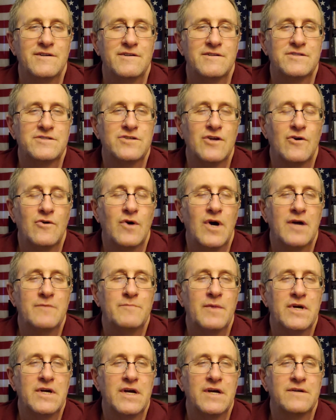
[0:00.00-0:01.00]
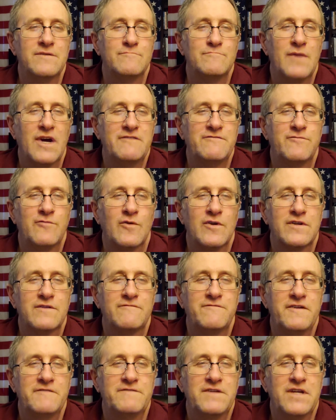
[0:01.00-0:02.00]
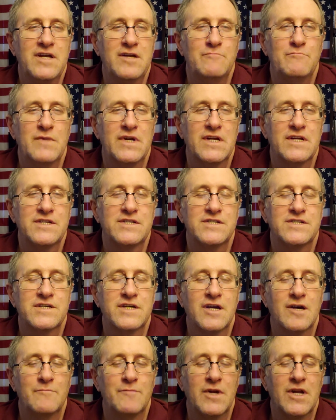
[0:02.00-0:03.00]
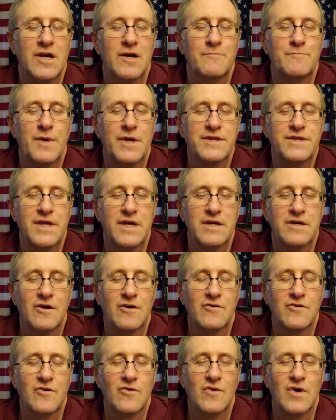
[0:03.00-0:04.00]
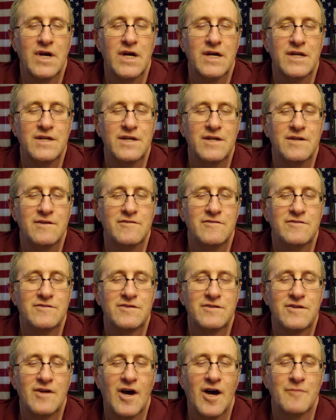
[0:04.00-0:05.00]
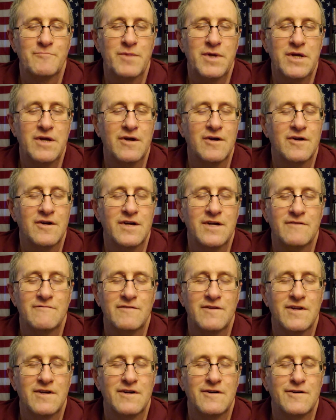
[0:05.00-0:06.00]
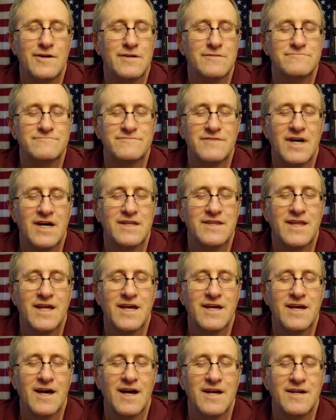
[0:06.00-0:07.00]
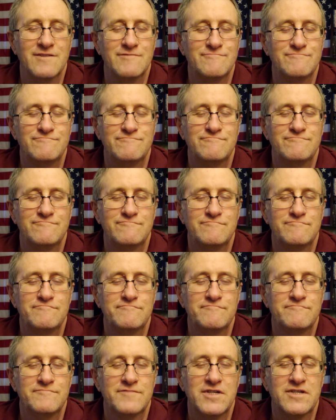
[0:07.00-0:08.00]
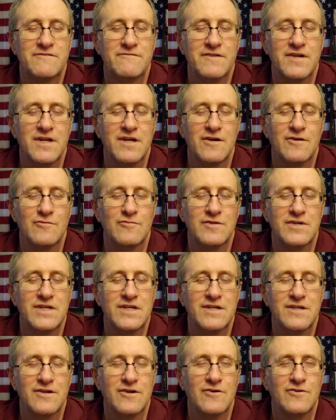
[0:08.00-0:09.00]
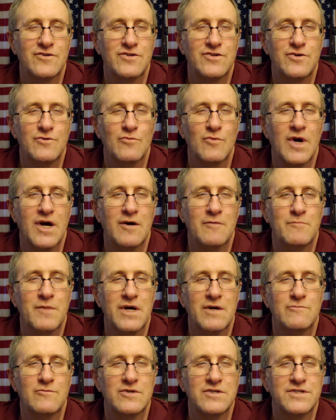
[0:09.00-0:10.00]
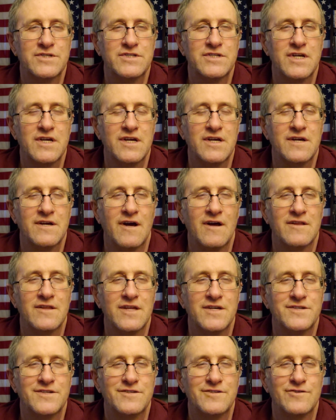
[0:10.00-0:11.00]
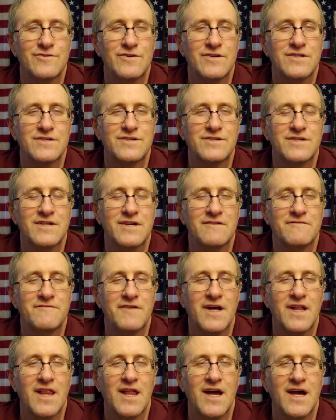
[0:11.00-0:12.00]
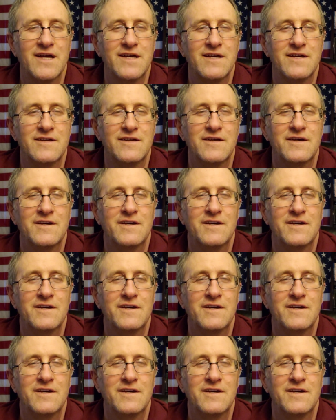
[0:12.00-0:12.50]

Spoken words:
So on my 15 minutes is coming up. I think I'll go ahead and stop here, even though I think this video didn't go too well, but we'll see. I'll listen to it and see if I like it.